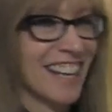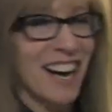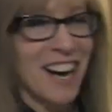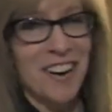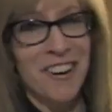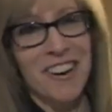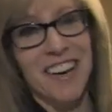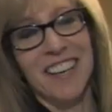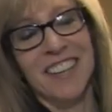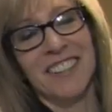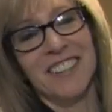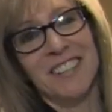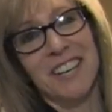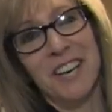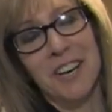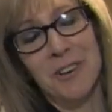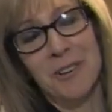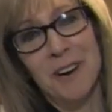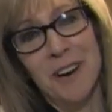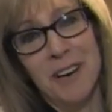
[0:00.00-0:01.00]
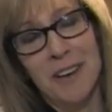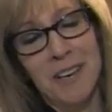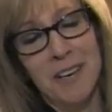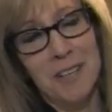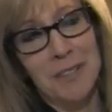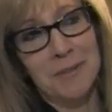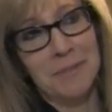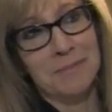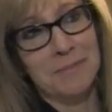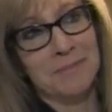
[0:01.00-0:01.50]
Oh, I don't know.
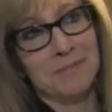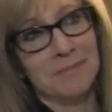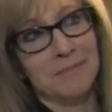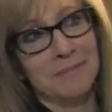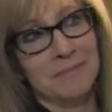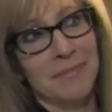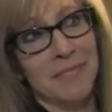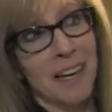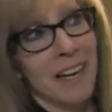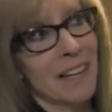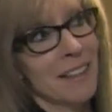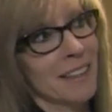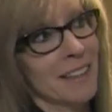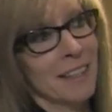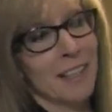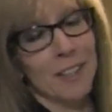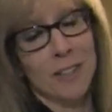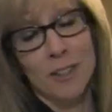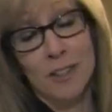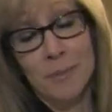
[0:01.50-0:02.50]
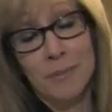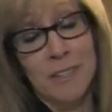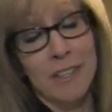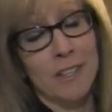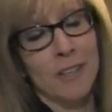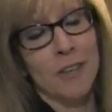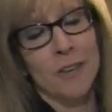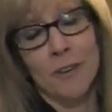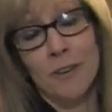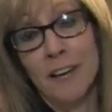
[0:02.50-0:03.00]
I think it could be
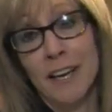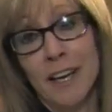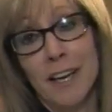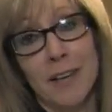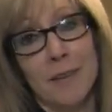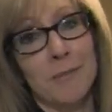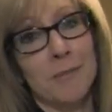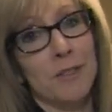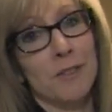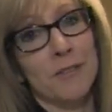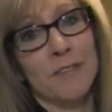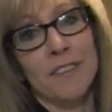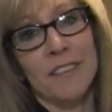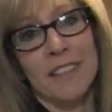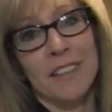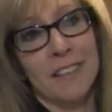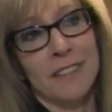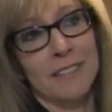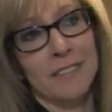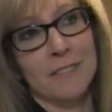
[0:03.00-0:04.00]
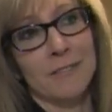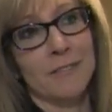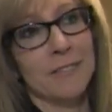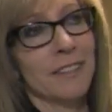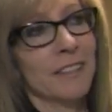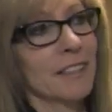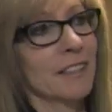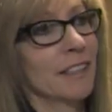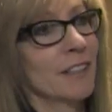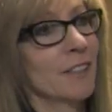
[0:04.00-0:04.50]
a great movie.
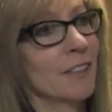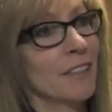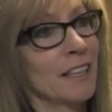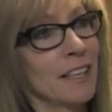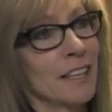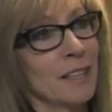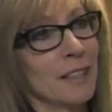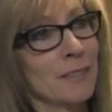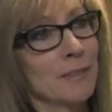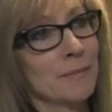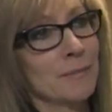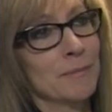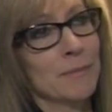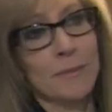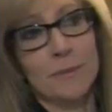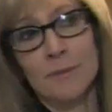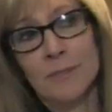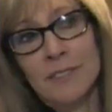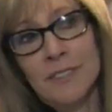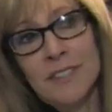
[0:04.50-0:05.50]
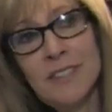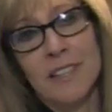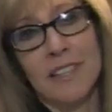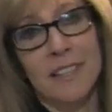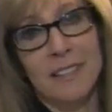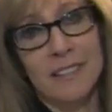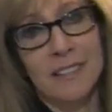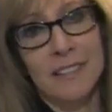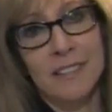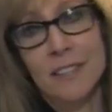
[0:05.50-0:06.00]
Really great. We'll
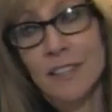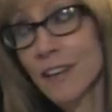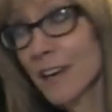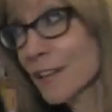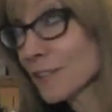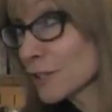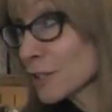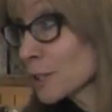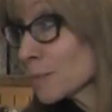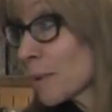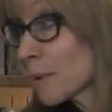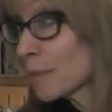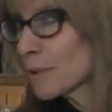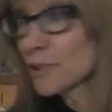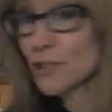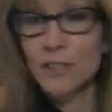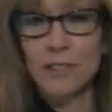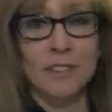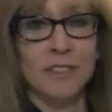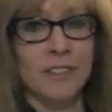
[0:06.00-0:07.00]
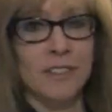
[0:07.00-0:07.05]
see. Ask his publisher.